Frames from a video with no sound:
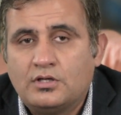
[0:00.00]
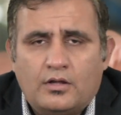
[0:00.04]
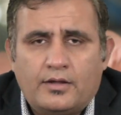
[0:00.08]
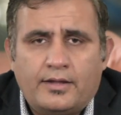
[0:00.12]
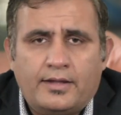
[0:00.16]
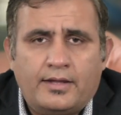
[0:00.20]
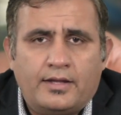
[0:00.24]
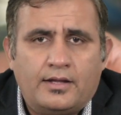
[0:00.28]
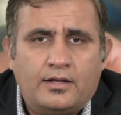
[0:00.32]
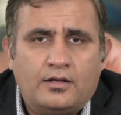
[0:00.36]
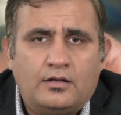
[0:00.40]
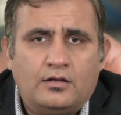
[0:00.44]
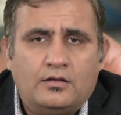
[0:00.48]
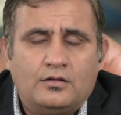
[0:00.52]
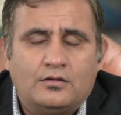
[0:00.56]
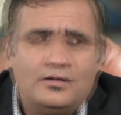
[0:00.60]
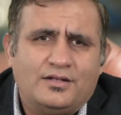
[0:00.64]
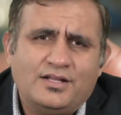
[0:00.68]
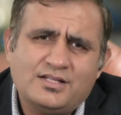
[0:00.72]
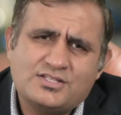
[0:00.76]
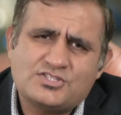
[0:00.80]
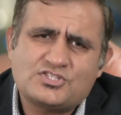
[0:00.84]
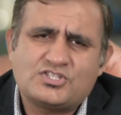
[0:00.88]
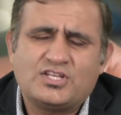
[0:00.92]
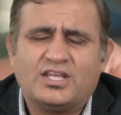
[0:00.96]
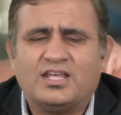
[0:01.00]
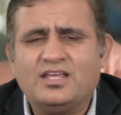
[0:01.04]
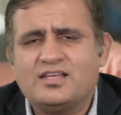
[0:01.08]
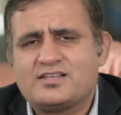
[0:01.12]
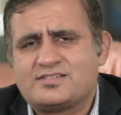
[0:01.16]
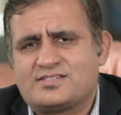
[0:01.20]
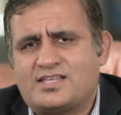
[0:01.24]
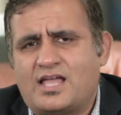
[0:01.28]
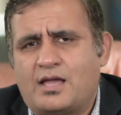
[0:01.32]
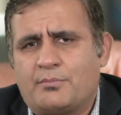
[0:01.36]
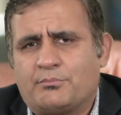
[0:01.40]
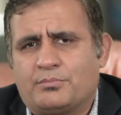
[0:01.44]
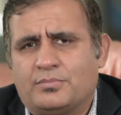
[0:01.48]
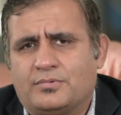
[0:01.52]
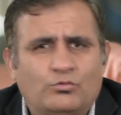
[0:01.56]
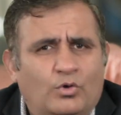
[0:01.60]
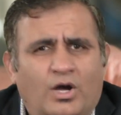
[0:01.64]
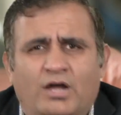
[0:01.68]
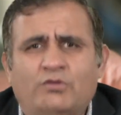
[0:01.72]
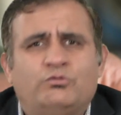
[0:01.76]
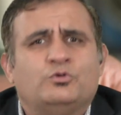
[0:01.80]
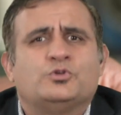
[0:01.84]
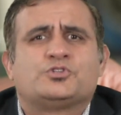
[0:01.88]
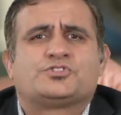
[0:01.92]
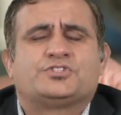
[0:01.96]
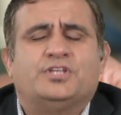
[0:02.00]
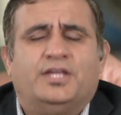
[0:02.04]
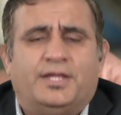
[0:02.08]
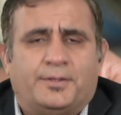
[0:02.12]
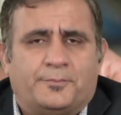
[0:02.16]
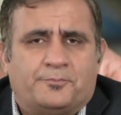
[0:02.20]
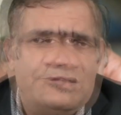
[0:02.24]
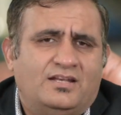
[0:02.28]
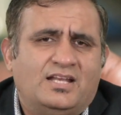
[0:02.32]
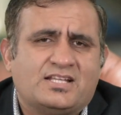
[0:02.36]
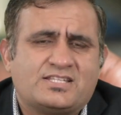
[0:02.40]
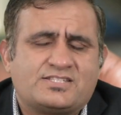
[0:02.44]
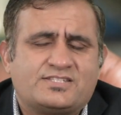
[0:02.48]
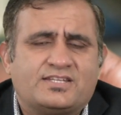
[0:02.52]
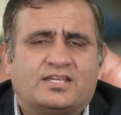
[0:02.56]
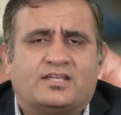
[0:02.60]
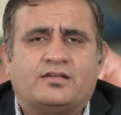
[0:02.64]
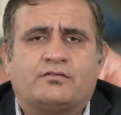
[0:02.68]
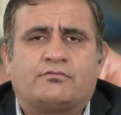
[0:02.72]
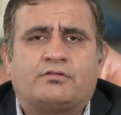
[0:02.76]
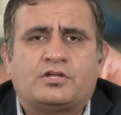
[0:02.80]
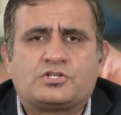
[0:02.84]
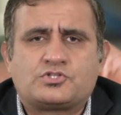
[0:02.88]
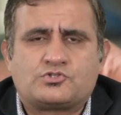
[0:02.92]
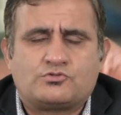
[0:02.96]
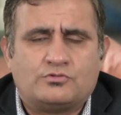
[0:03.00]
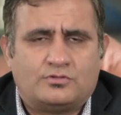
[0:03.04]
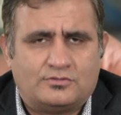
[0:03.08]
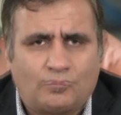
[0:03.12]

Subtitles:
And let's take an example. Why we're saying, let's take a restaurant.